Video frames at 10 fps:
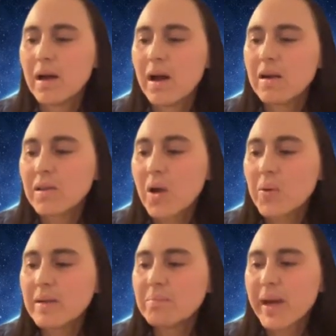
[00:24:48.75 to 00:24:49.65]
A
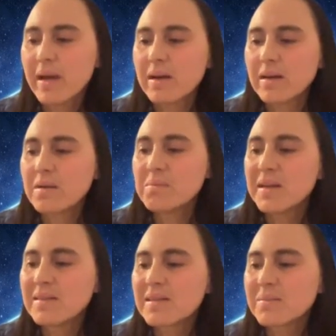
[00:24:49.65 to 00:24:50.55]
glowing pear
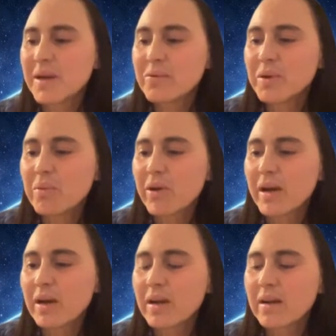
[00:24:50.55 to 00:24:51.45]
amidst my
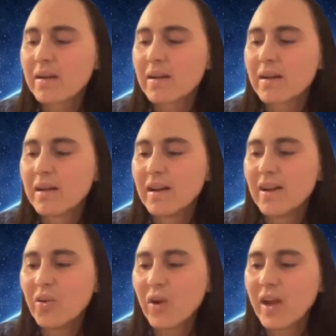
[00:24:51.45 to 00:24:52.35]
rubric,
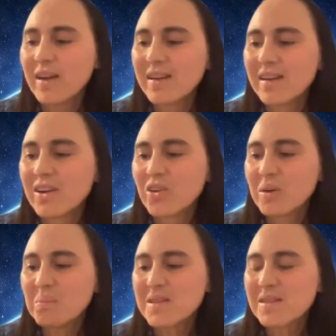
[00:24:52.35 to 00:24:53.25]
green and
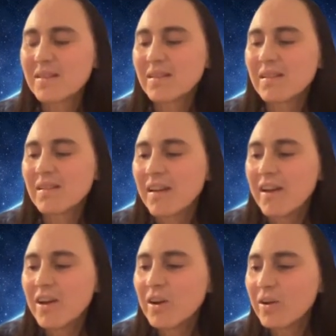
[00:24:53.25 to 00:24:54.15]
crimson,
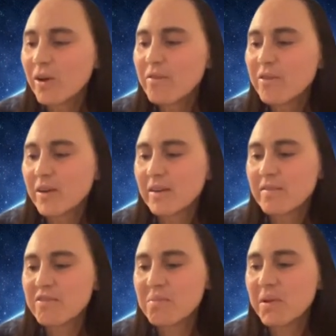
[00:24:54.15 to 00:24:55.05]
clover
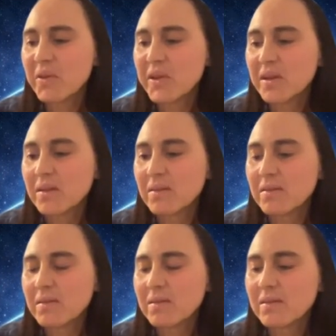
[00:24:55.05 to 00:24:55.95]
and
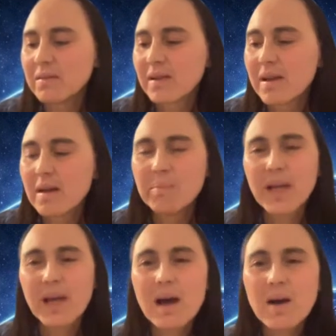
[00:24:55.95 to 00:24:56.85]
vermilion, But
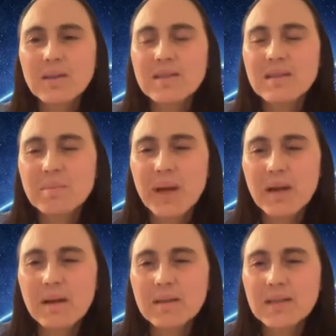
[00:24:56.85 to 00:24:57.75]
how does the
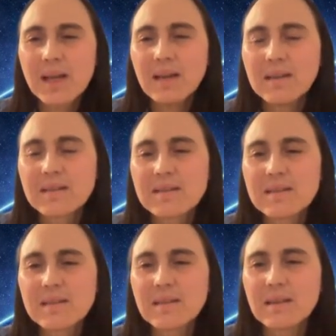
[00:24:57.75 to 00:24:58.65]
pear
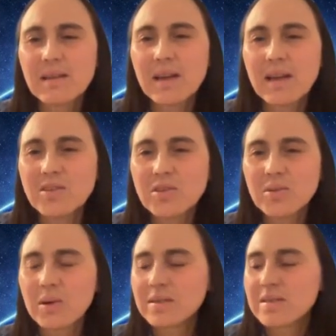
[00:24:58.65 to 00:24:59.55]
taste? The
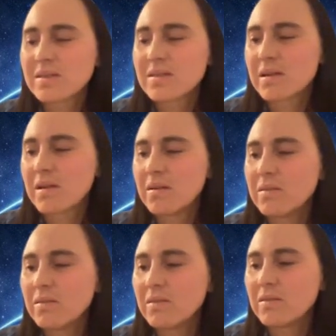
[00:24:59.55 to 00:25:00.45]
angel wants to
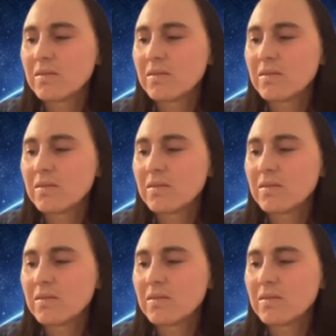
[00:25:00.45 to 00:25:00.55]
know.